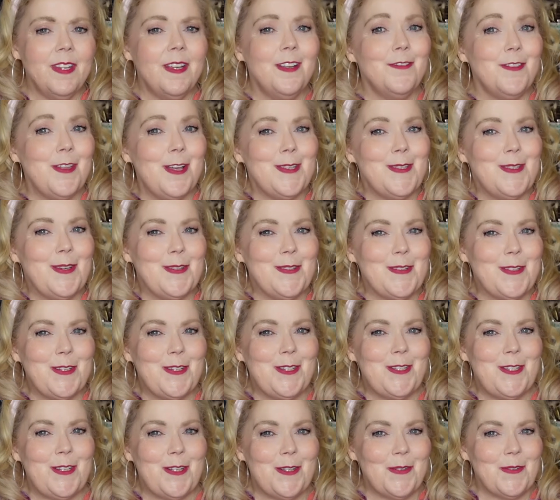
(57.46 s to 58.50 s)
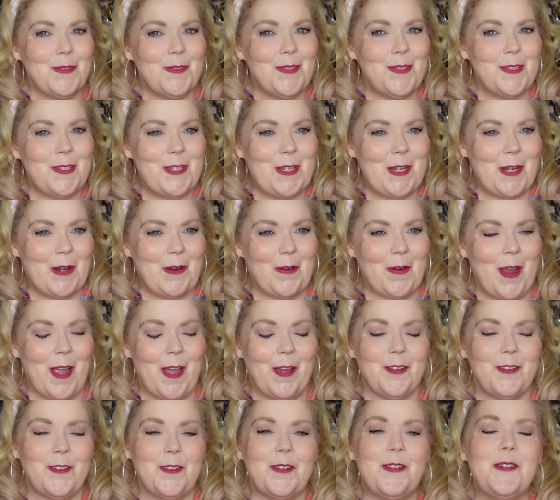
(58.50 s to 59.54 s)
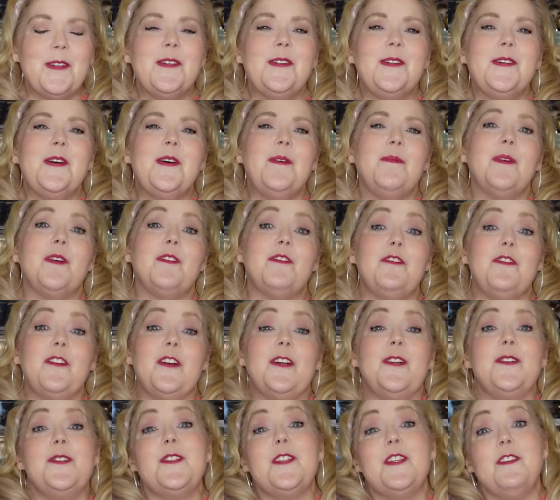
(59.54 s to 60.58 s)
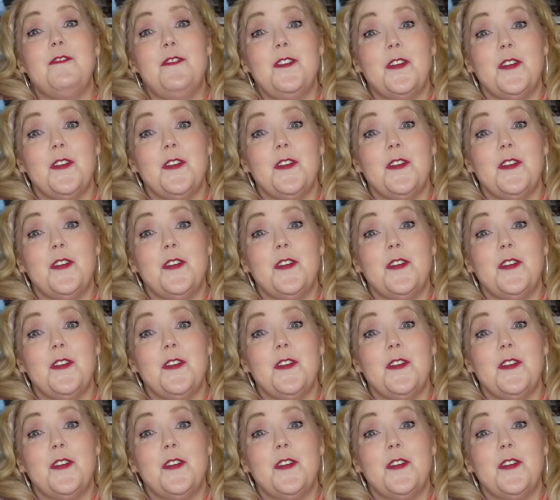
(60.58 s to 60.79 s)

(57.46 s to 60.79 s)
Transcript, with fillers: If that sounds good to you, stick around. But first, if